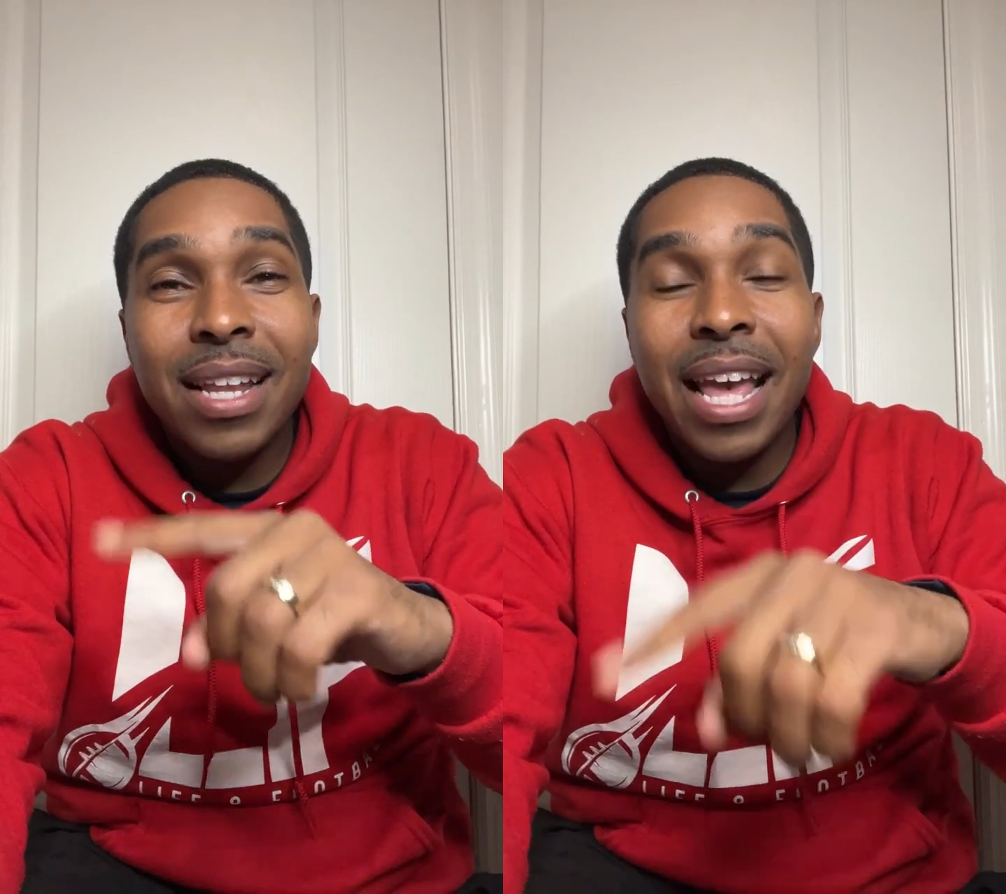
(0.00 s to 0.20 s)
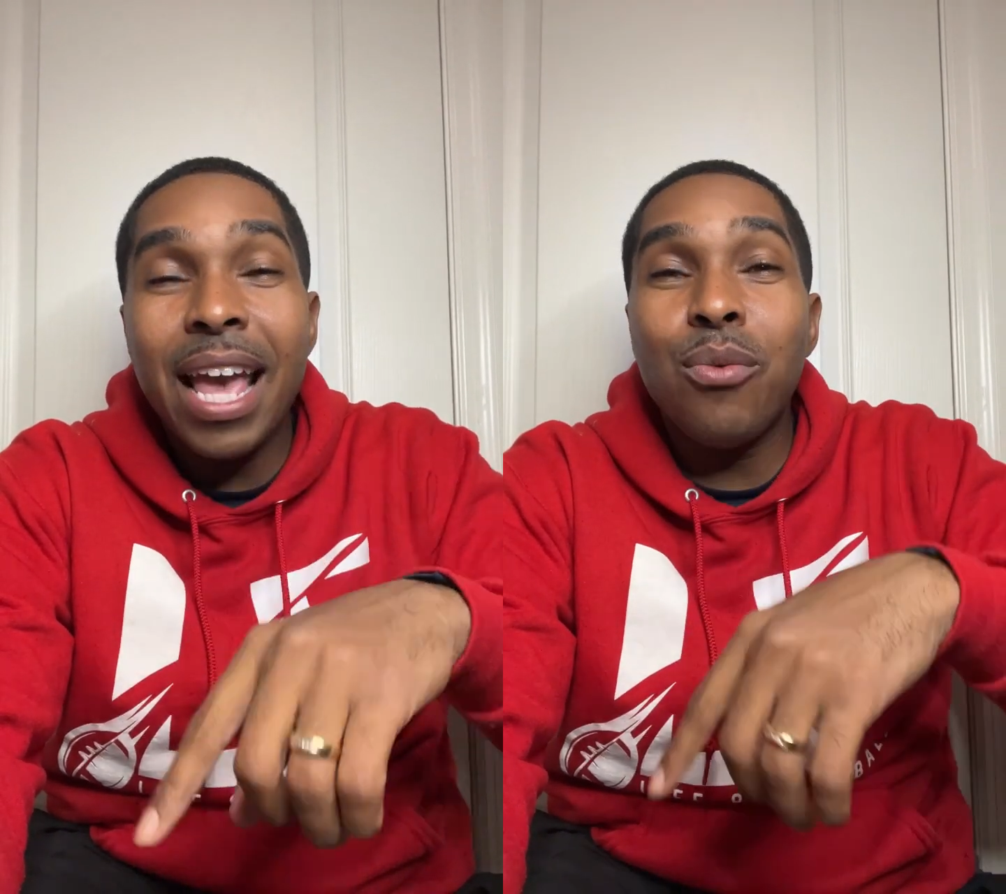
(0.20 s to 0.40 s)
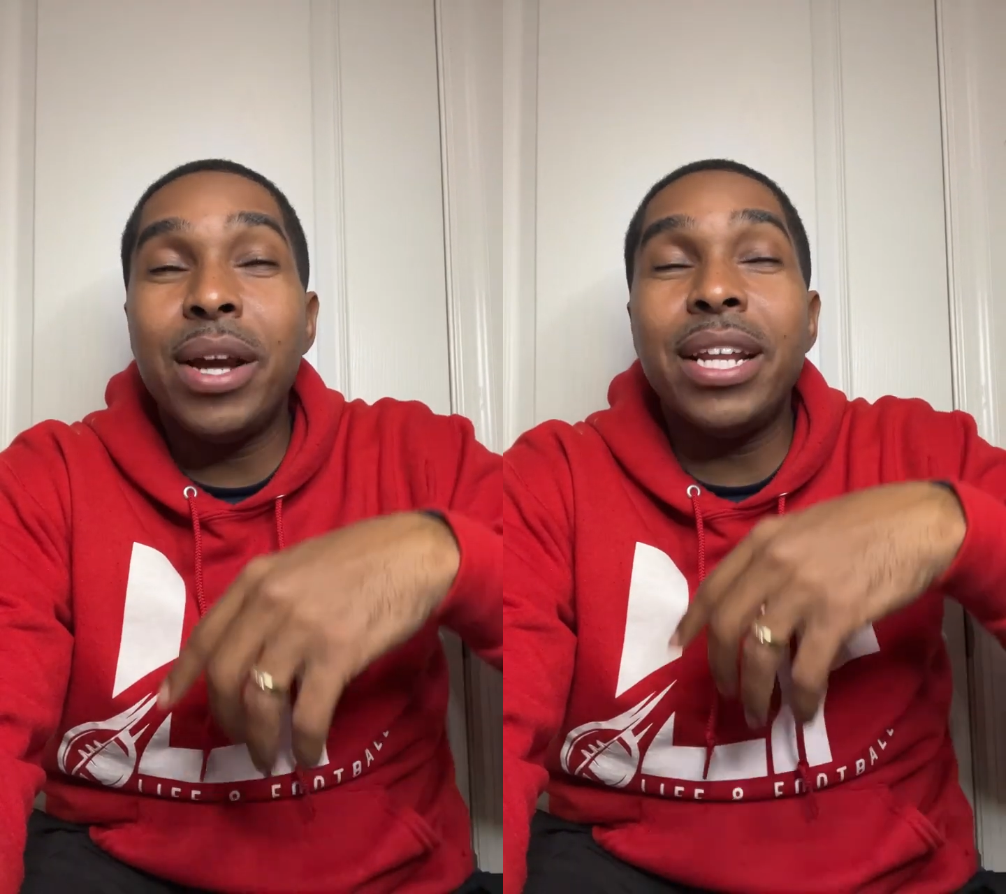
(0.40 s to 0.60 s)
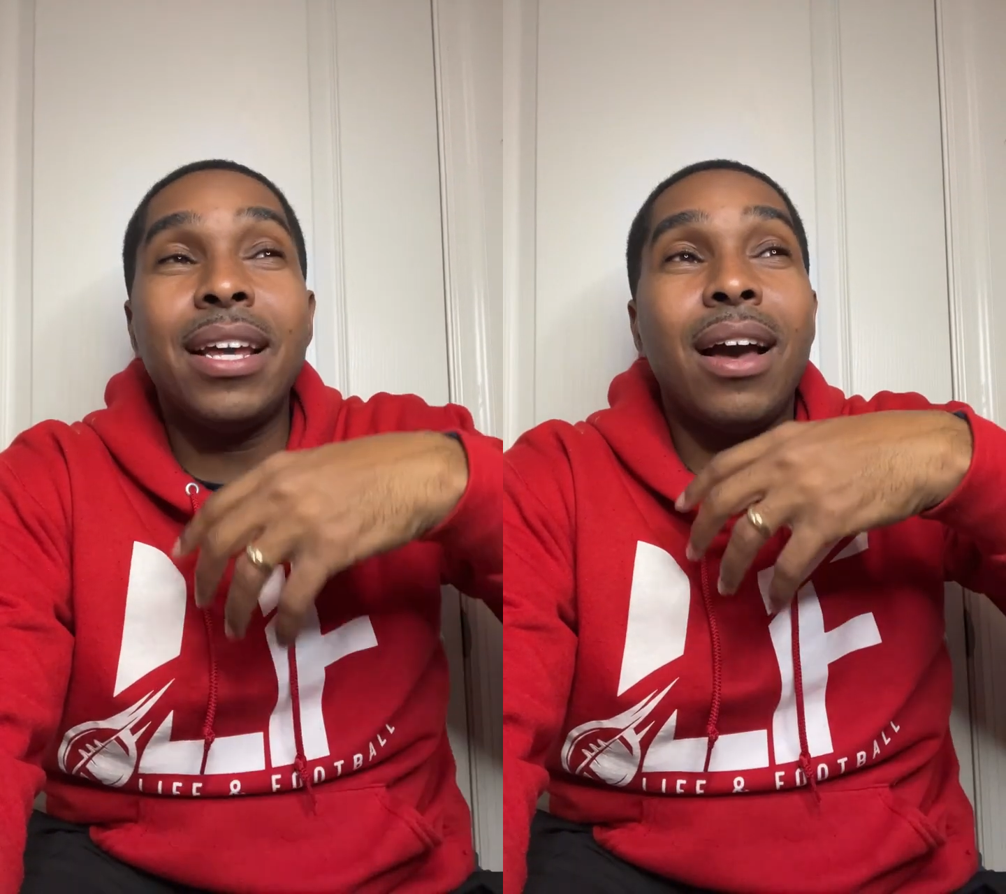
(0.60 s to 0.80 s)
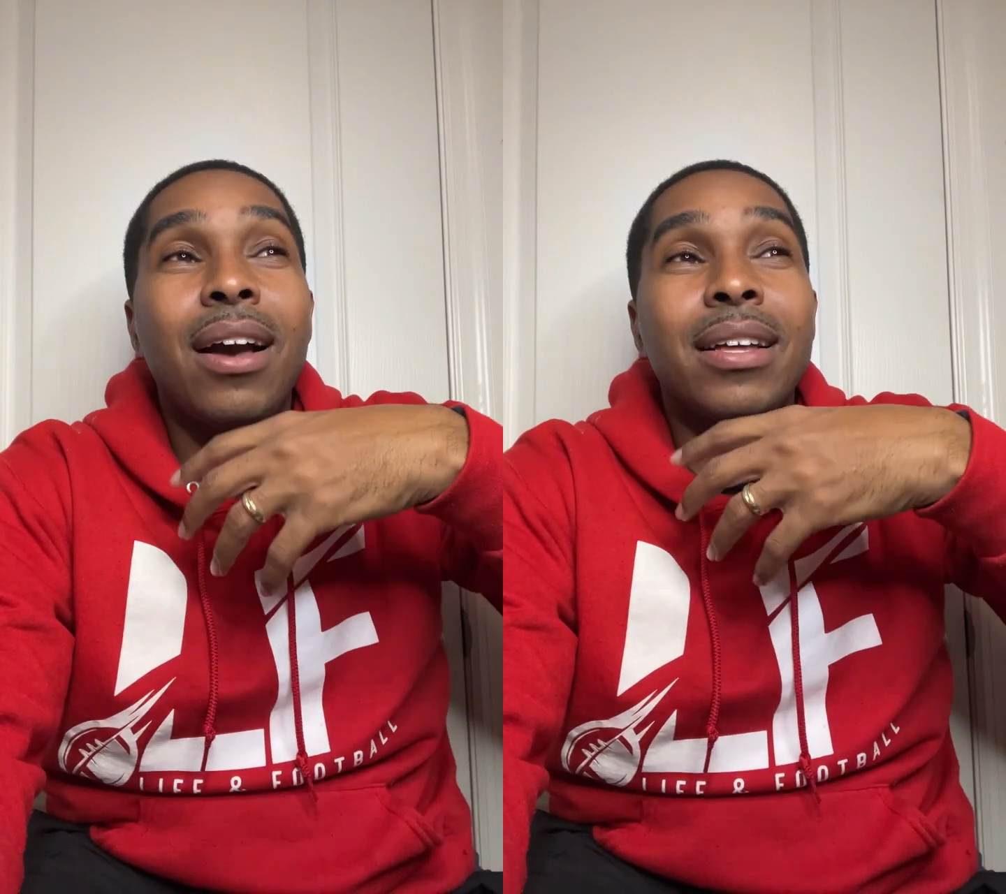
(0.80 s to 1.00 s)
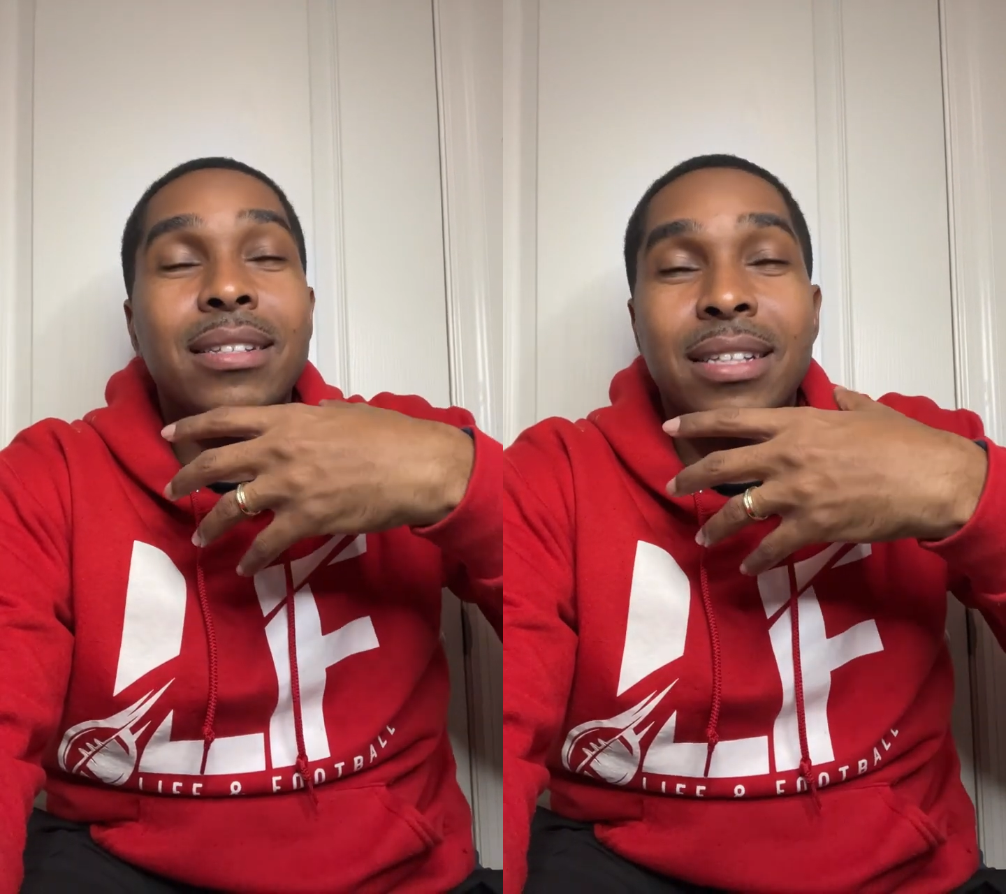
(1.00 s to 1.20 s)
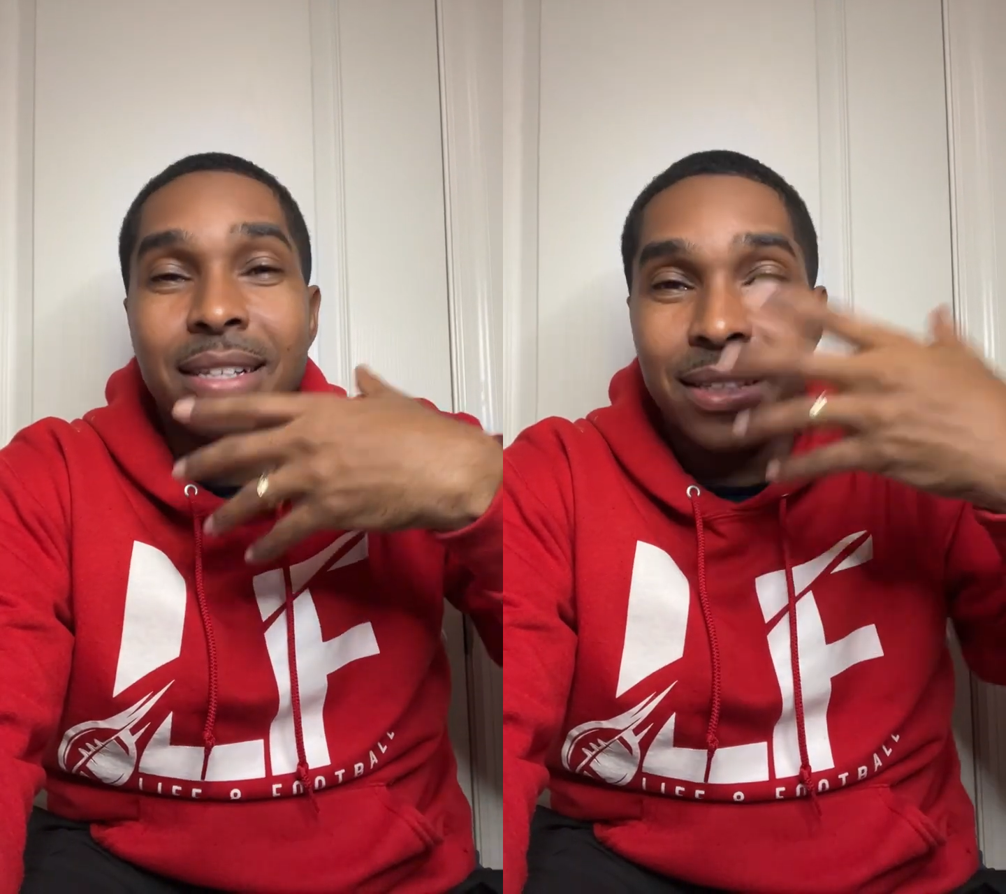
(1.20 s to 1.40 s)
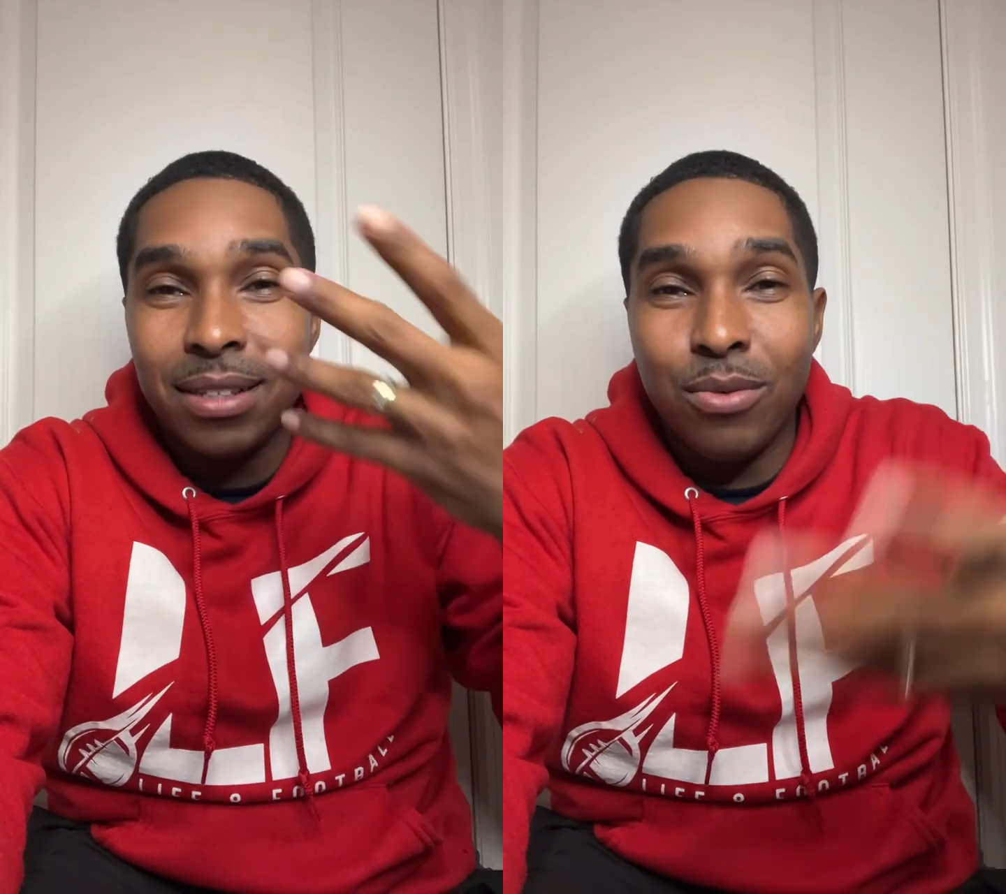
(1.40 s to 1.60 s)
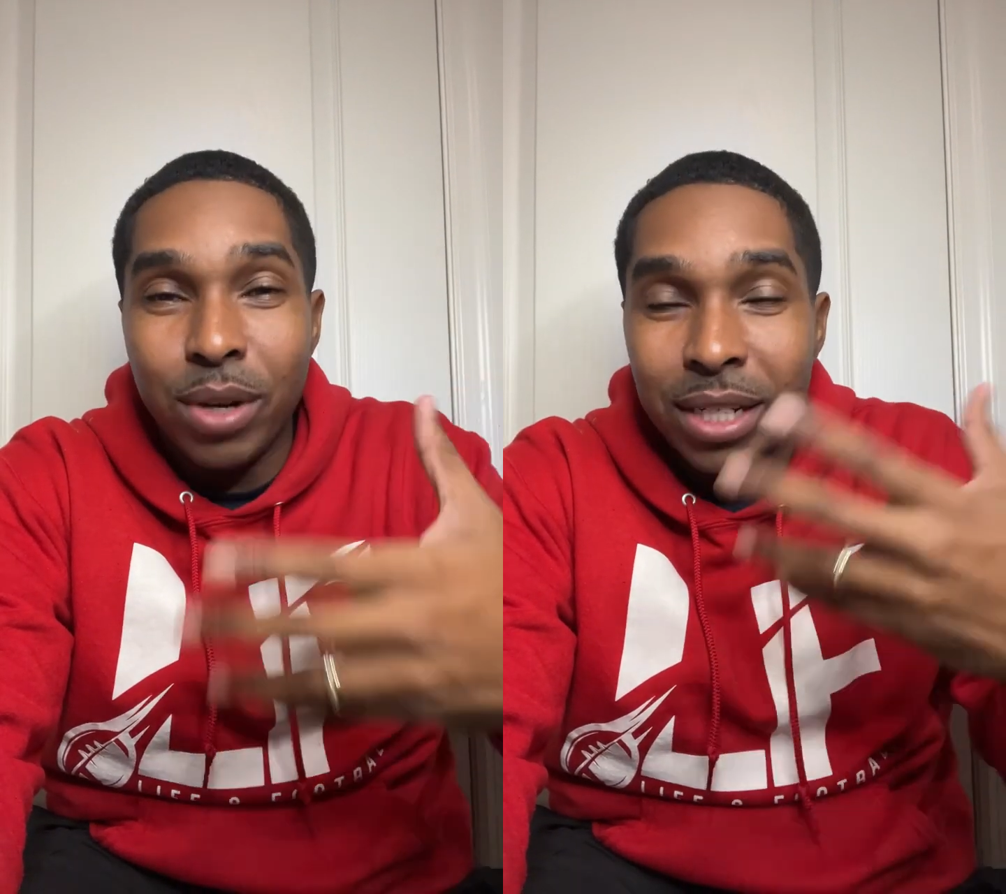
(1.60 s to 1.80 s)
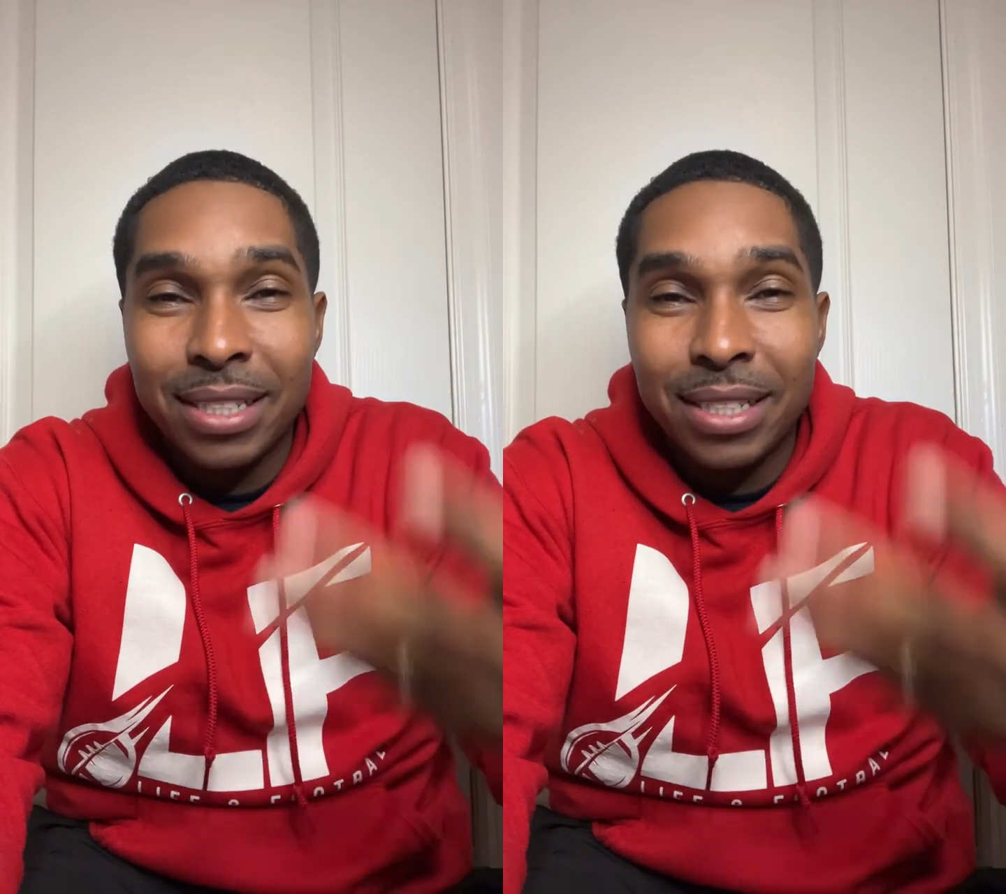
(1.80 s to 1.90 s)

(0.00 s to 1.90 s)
and when it's